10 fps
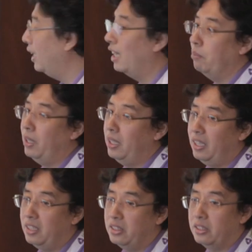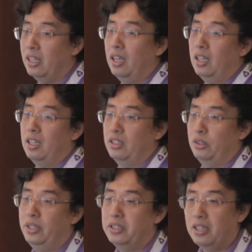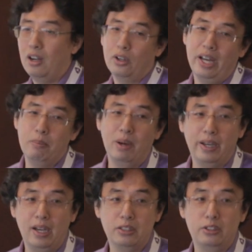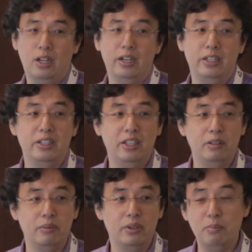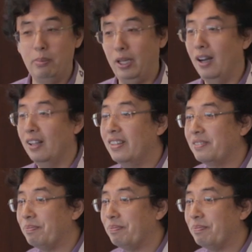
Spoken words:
stand-up meetings. So this is how Kanban got started in Ping An.